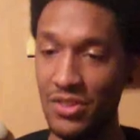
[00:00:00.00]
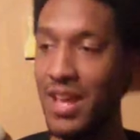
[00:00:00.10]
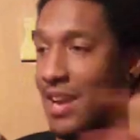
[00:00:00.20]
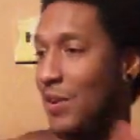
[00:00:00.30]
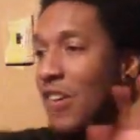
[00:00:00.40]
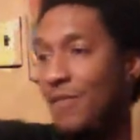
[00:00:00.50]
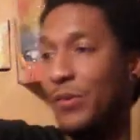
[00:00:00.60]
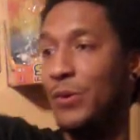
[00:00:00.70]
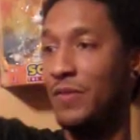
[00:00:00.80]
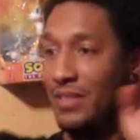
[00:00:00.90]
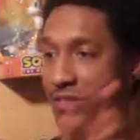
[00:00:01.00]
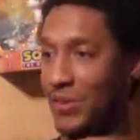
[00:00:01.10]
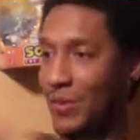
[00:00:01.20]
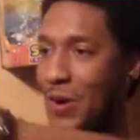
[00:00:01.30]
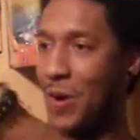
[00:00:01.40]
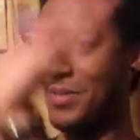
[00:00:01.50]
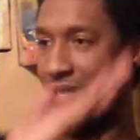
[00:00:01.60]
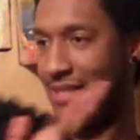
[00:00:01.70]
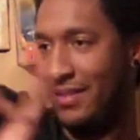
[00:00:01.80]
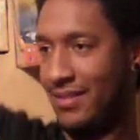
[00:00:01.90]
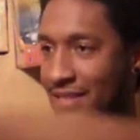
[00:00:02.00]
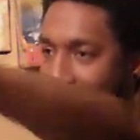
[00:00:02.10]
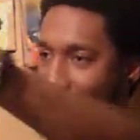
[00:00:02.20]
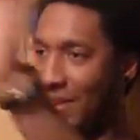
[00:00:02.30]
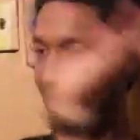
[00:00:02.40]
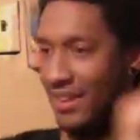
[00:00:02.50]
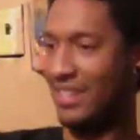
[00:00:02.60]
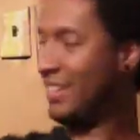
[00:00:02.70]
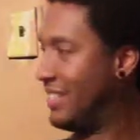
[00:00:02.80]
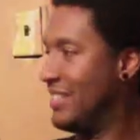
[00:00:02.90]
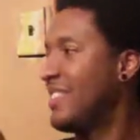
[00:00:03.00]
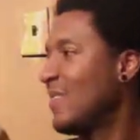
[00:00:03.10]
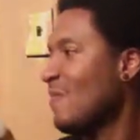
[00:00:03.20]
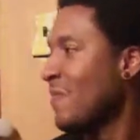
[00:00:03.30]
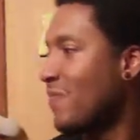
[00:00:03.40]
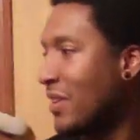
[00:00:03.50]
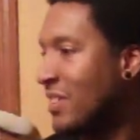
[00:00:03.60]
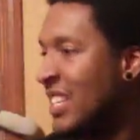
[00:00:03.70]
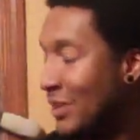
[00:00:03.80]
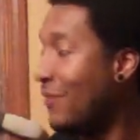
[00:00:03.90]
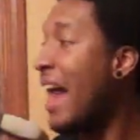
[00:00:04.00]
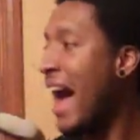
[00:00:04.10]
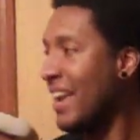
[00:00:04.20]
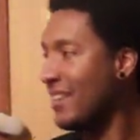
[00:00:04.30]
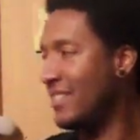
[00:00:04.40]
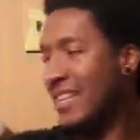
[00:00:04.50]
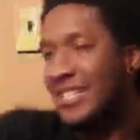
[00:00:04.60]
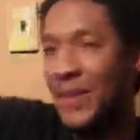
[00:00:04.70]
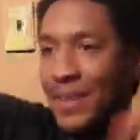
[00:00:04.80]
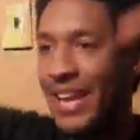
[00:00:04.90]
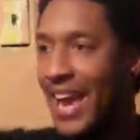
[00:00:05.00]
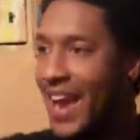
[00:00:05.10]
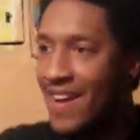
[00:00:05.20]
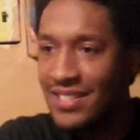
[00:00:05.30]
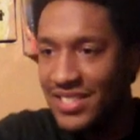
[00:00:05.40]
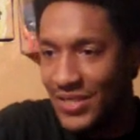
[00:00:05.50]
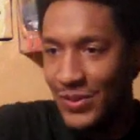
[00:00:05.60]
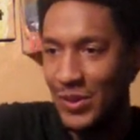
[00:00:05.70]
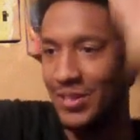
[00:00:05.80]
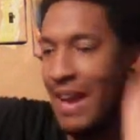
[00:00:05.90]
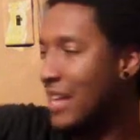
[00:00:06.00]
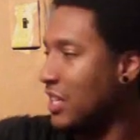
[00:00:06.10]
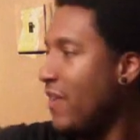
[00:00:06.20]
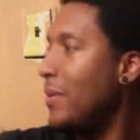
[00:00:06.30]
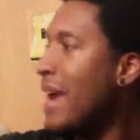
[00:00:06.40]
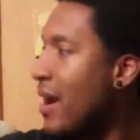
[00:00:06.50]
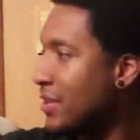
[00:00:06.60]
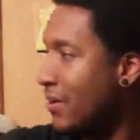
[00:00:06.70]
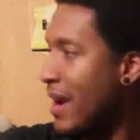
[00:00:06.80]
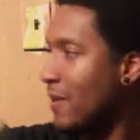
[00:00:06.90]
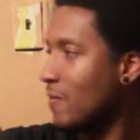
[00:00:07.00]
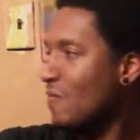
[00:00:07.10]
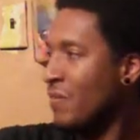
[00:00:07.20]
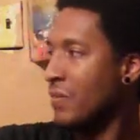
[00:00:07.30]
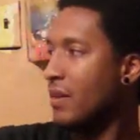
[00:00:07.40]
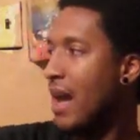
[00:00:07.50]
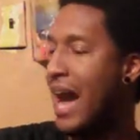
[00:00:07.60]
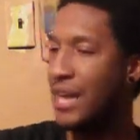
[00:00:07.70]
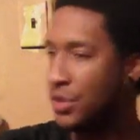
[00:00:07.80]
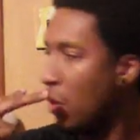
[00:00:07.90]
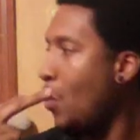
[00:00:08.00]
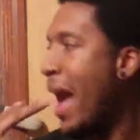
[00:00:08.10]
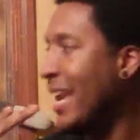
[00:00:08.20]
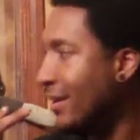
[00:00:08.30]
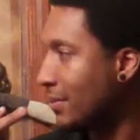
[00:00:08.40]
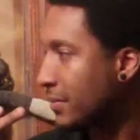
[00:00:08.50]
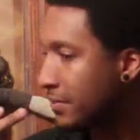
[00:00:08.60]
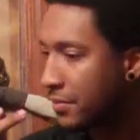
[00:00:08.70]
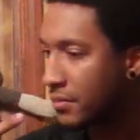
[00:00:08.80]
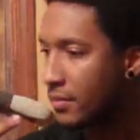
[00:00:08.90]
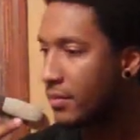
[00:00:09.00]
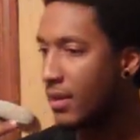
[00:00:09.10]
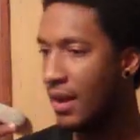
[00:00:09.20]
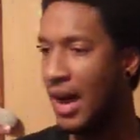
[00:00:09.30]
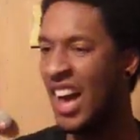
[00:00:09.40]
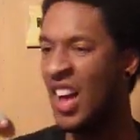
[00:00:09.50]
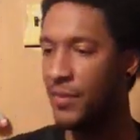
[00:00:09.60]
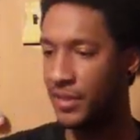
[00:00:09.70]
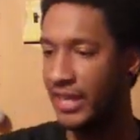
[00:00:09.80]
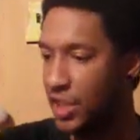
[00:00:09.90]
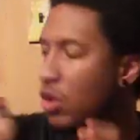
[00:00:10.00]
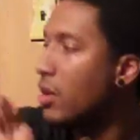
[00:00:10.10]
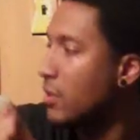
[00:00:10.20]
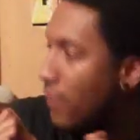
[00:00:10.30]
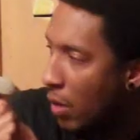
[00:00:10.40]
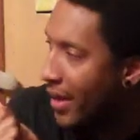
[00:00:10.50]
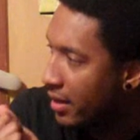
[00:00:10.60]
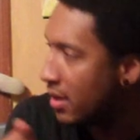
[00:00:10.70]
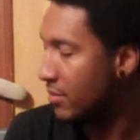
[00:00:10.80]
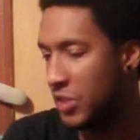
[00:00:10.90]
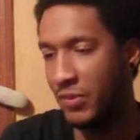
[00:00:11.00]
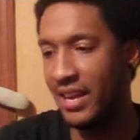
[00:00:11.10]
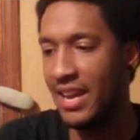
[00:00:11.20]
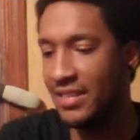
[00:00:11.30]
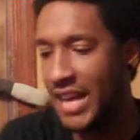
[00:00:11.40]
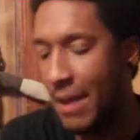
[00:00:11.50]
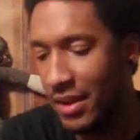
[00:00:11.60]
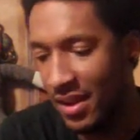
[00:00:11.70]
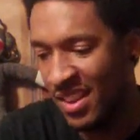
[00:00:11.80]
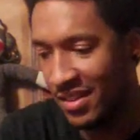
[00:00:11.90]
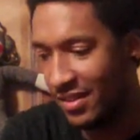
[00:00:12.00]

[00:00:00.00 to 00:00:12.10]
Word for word: She's knocking off moves and doing all this little stuff. And look at me. Just, she can fly? She can fly. That's she gets cool. up in the air. She's doing all that. That's your favorite character, right? Yeah, does her eyes, eyes go white? That's cool. Uh, she gets claustrophobic. I'm just playing. That doesn't like. happen.